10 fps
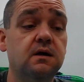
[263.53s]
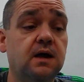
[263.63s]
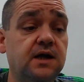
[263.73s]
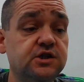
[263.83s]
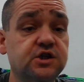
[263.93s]

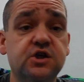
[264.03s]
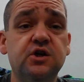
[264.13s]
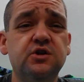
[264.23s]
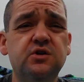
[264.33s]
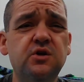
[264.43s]
I just
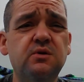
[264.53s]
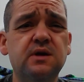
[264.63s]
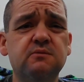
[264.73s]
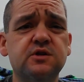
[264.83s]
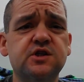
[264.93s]
couldn't do it.
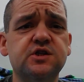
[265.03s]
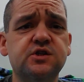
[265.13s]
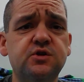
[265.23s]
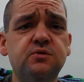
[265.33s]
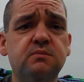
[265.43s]
It was just
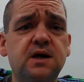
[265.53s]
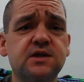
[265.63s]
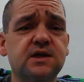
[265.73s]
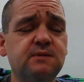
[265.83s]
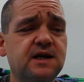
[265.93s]
too
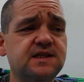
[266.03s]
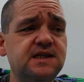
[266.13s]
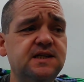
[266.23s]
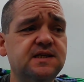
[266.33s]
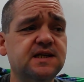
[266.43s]
much. I mean, I
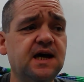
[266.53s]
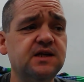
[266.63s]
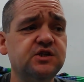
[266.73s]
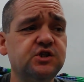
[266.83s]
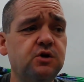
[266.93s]
see these
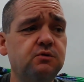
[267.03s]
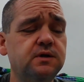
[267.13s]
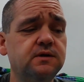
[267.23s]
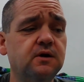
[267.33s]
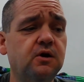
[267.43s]
guys
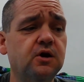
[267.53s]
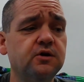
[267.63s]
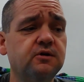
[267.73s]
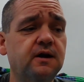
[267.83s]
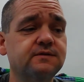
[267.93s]
showing
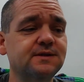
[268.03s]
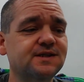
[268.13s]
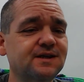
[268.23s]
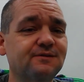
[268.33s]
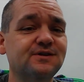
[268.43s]
autographs and
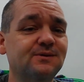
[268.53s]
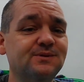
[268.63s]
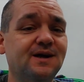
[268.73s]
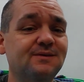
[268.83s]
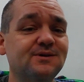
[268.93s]
stuff
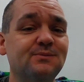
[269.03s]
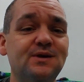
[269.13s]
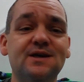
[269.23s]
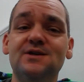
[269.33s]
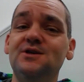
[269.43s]
sometimes. I'm
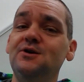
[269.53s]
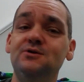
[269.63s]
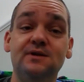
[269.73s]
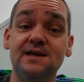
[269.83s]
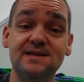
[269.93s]
thinking, you know,
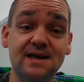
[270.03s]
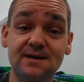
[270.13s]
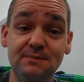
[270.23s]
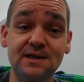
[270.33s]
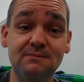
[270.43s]
that's not a
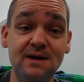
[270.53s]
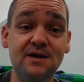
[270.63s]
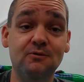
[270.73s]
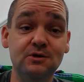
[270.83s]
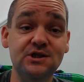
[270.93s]
Mickey
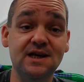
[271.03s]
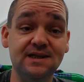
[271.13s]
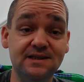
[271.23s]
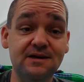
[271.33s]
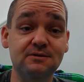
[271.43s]
Mantle. What you
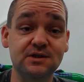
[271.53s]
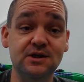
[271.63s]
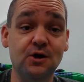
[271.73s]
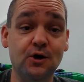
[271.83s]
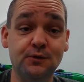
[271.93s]
got there is
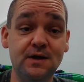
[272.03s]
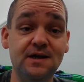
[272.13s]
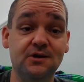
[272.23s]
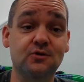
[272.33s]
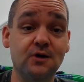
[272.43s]
an
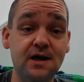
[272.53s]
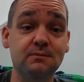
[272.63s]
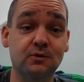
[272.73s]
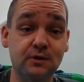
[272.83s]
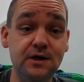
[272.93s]
authentic Greg
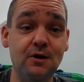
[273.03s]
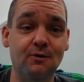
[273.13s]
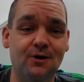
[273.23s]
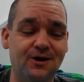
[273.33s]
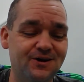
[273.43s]
Marino
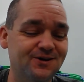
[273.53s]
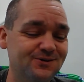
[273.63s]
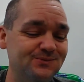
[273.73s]
auto.